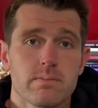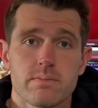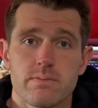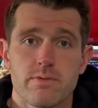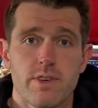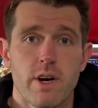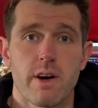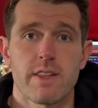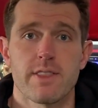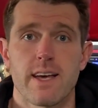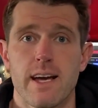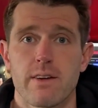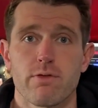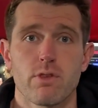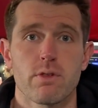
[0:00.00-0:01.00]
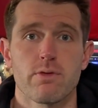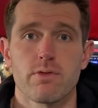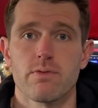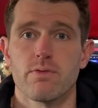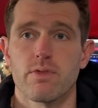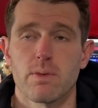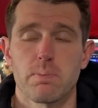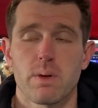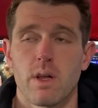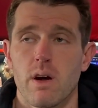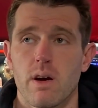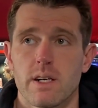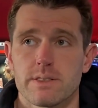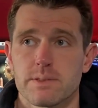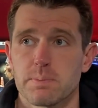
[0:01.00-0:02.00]
very thankful for
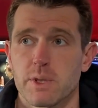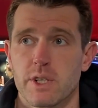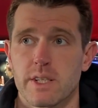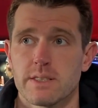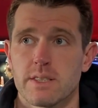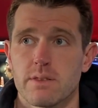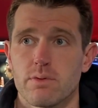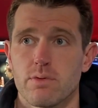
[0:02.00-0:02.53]
Polaris because it